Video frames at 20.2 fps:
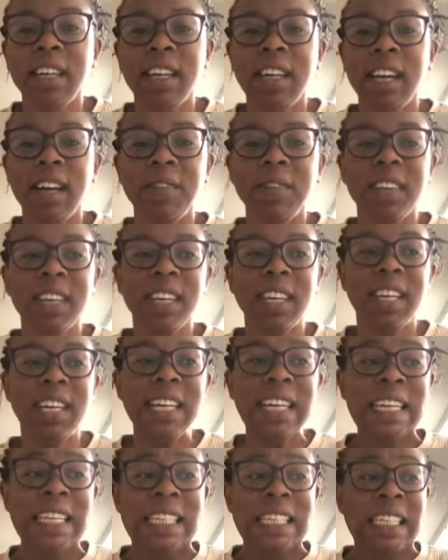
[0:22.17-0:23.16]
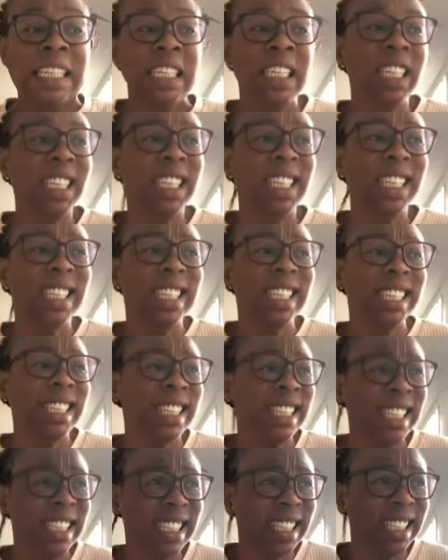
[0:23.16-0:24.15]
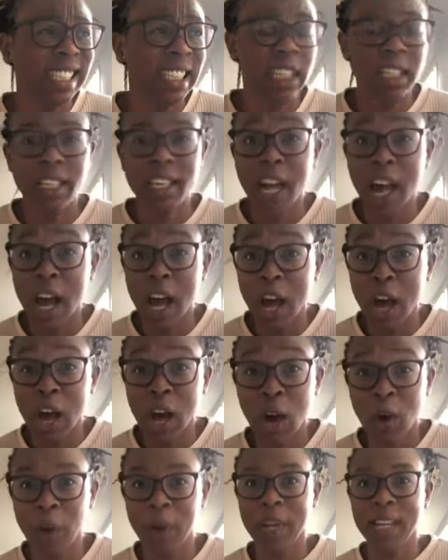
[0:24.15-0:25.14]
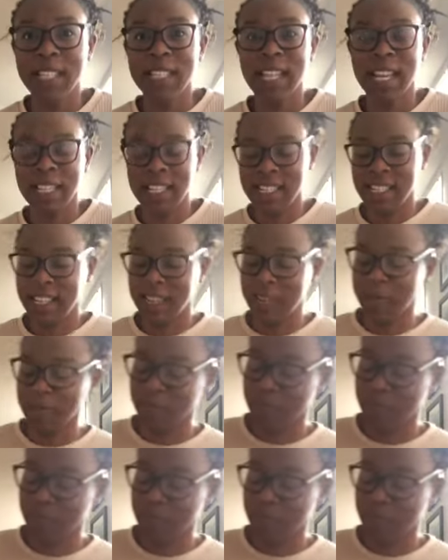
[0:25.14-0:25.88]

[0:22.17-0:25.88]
And I'm thinking, no, it's Saturday.